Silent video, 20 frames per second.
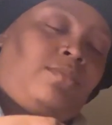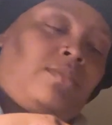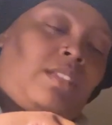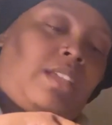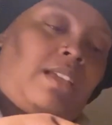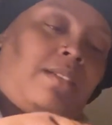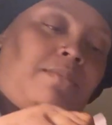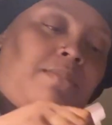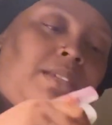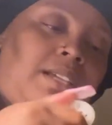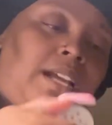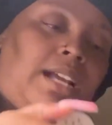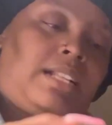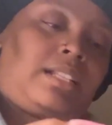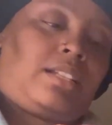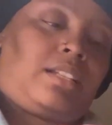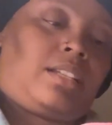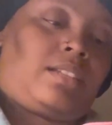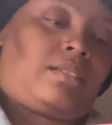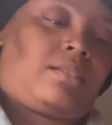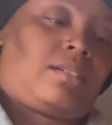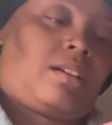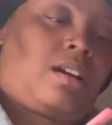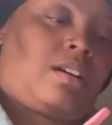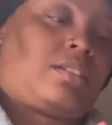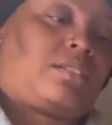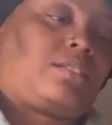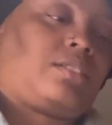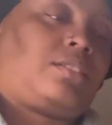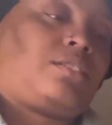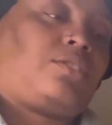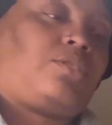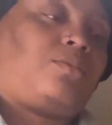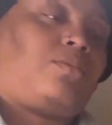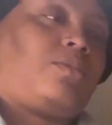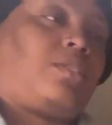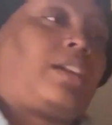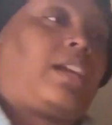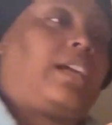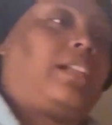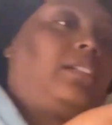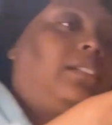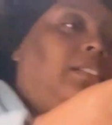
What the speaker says: And be kind of cautious. Turmeric got a